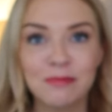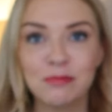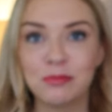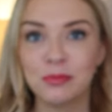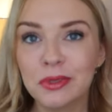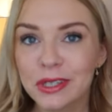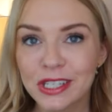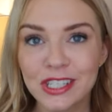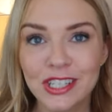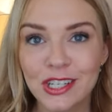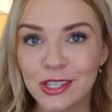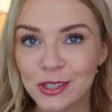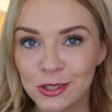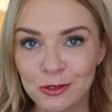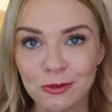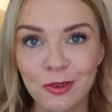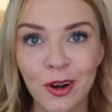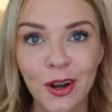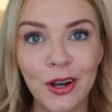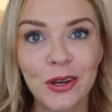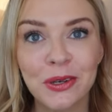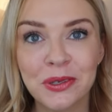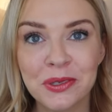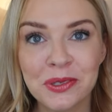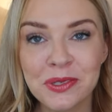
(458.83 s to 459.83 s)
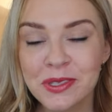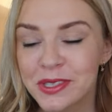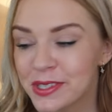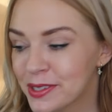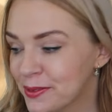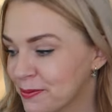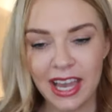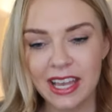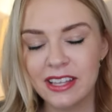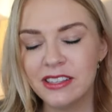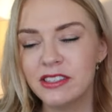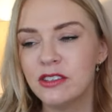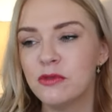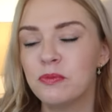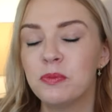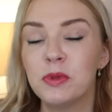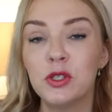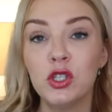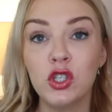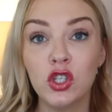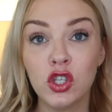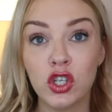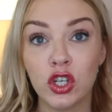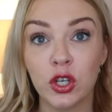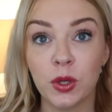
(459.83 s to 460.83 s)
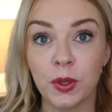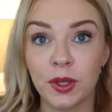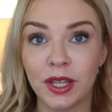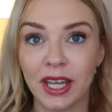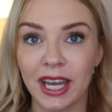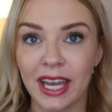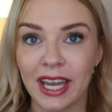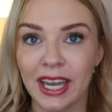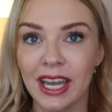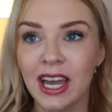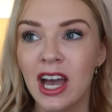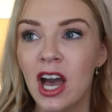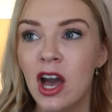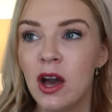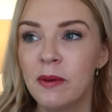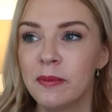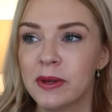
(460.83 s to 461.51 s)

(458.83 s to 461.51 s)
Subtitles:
British rose, hint of patchouli,